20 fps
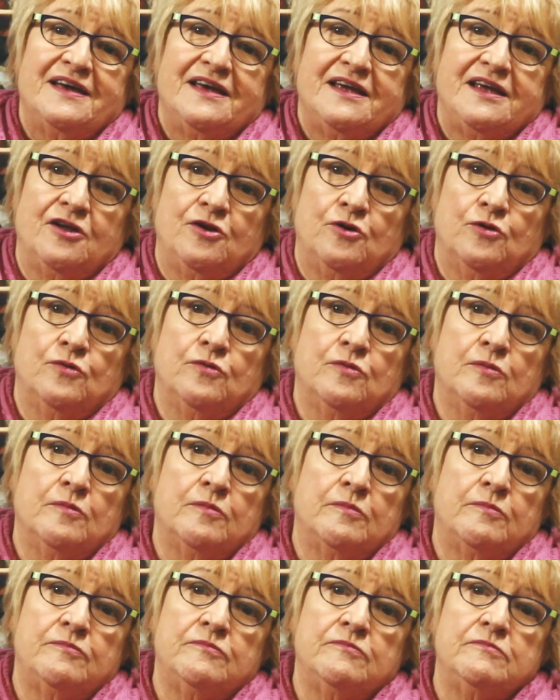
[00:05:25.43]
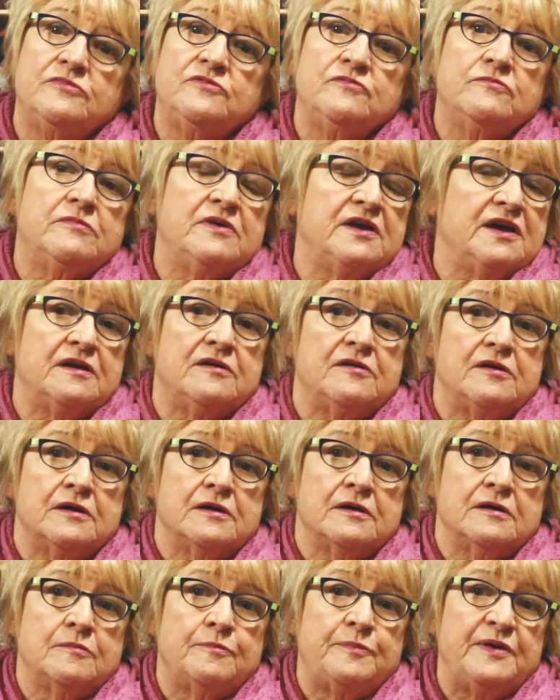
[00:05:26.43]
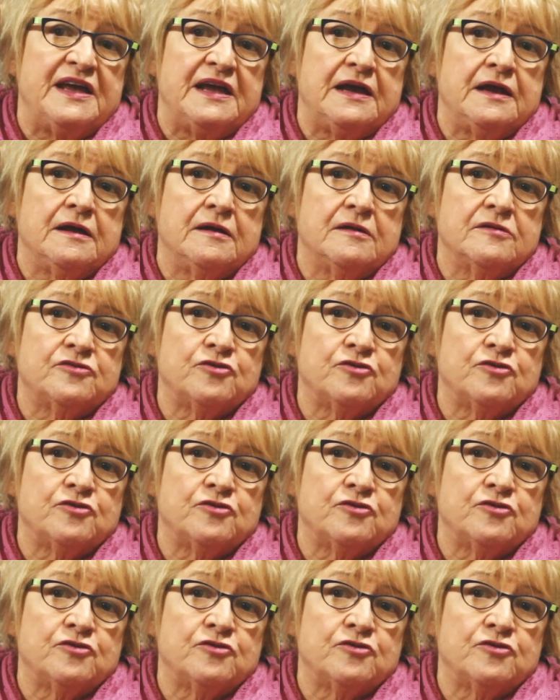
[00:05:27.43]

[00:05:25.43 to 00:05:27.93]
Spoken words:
being